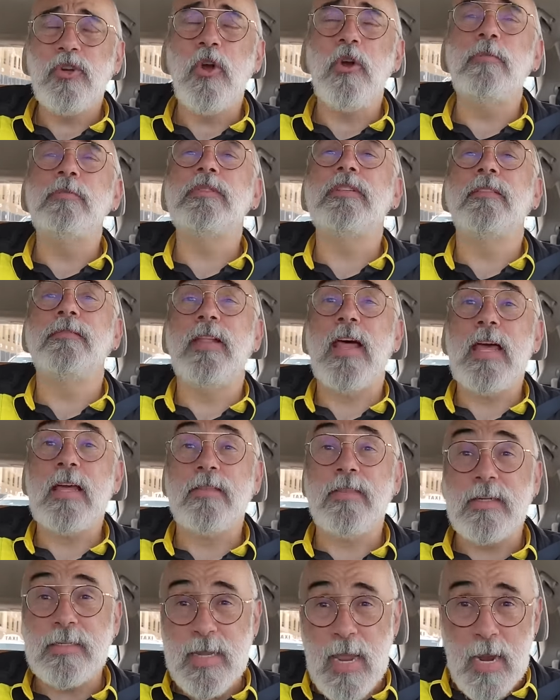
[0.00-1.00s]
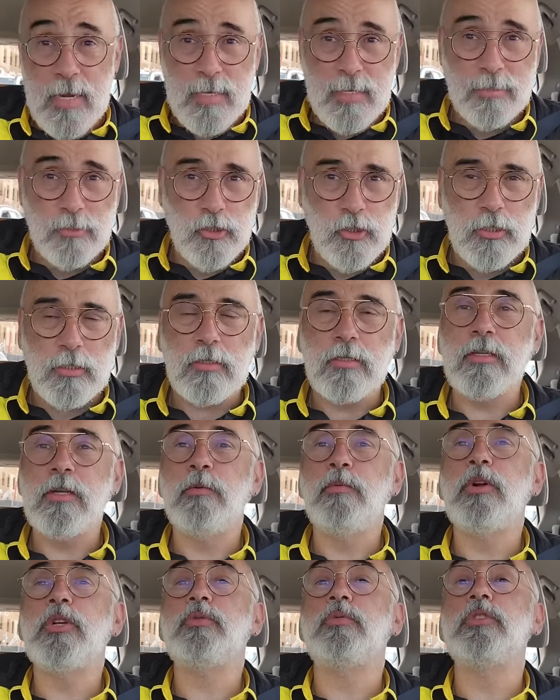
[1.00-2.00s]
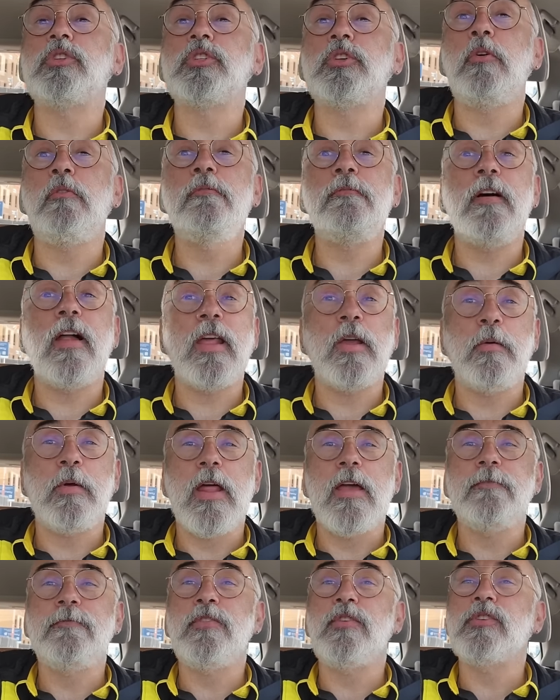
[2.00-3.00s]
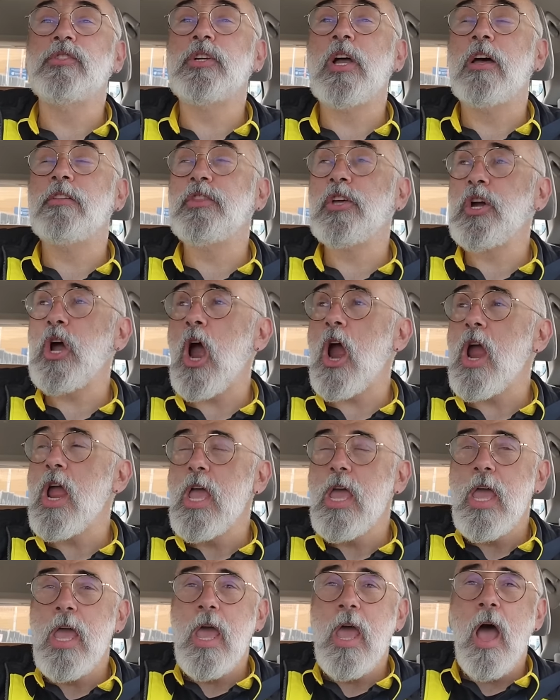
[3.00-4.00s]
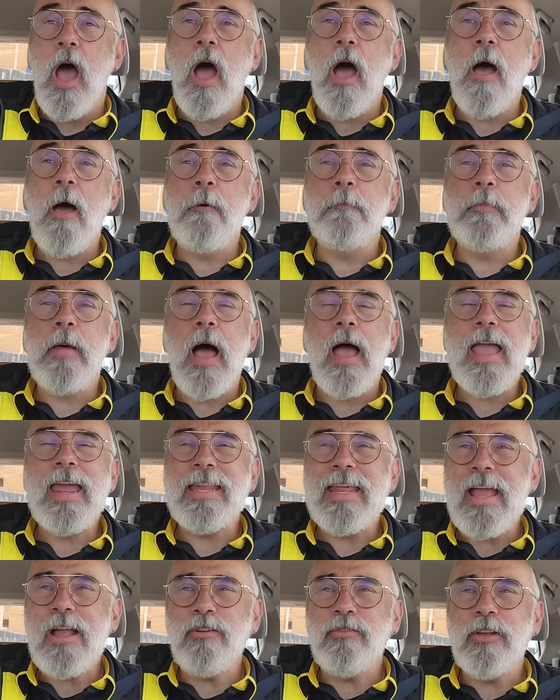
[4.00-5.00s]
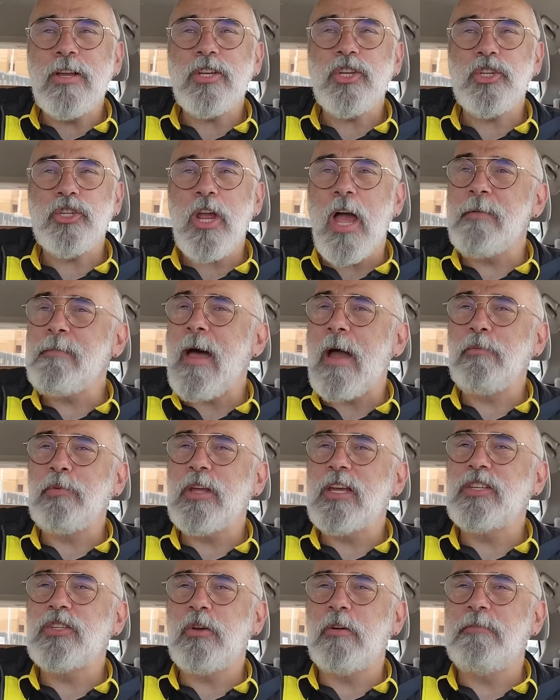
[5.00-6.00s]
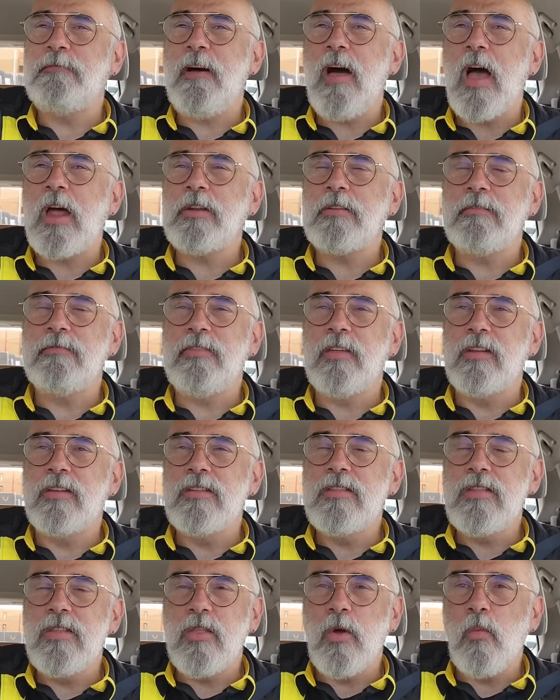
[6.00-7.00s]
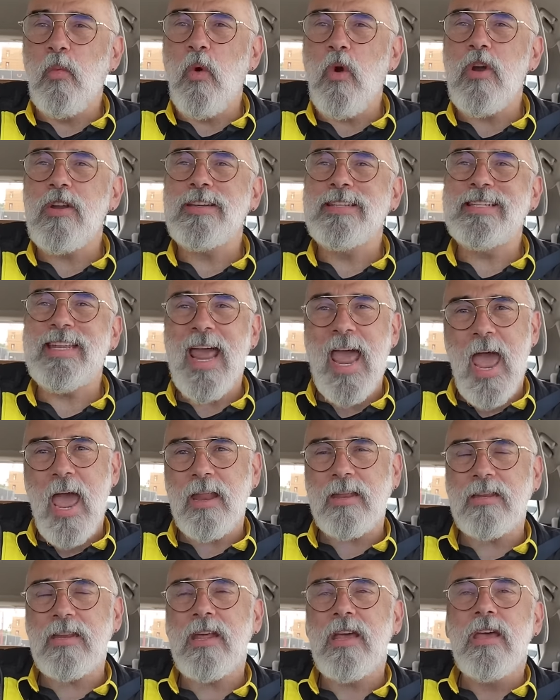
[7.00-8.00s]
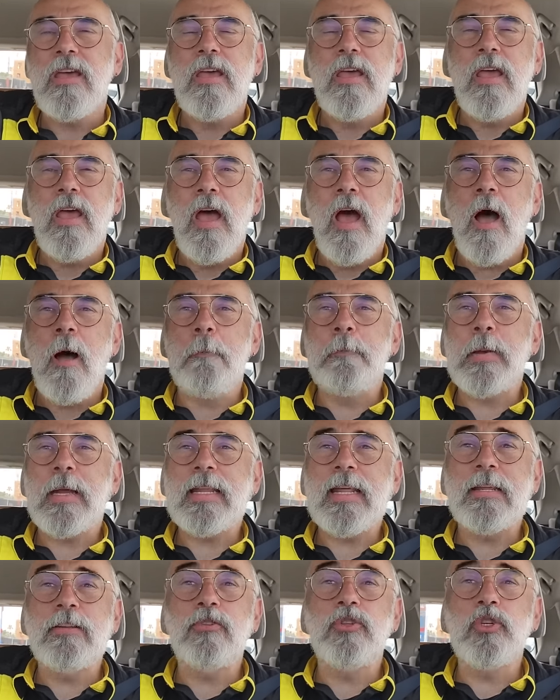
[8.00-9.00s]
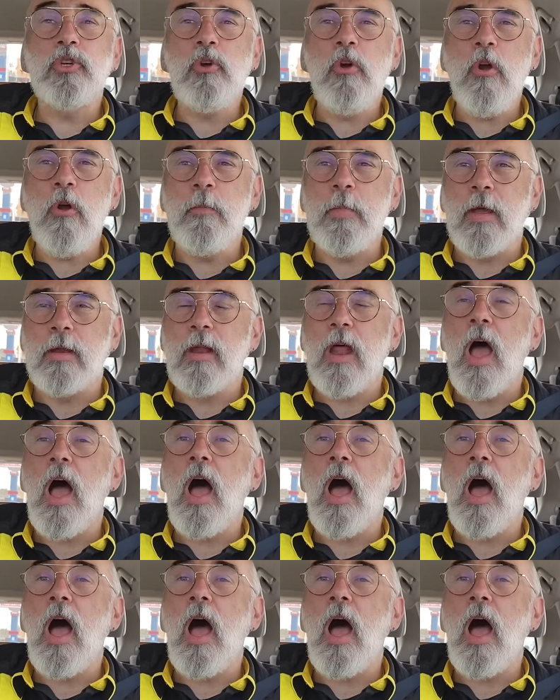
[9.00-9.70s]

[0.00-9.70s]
terms of like the 10 inches, you know, which was so funny when I first got the car. In English, I'm not really so fond of the word 10, but in German,